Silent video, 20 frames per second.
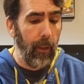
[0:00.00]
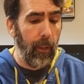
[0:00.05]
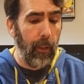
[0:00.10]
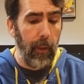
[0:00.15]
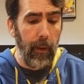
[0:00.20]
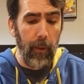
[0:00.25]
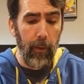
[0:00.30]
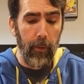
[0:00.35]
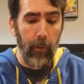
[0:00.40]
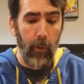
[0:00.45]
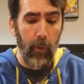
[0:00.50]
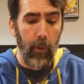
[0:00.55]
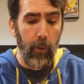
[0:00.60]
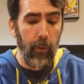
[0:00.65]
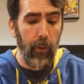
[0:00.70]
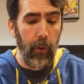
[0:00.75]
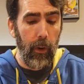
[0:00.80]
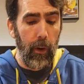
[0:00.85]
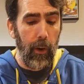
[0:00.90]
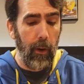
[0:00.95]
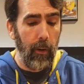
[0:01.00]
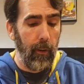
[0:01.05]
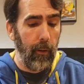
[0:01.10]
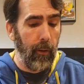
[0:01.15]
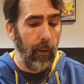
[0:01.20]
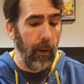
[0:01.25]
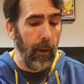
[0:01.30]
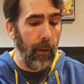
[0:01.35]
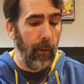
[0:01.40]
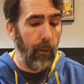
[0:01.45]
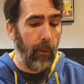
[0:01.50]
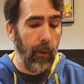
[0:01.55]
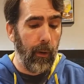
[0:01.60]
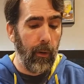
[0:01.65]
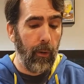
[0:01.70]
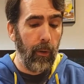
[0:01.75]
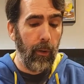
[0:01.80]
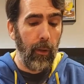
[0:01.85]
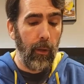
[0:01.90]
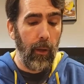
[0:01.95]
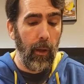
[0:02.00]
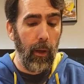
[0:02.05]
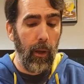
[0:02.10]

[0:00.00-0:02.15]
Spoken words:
they, of course, are not real.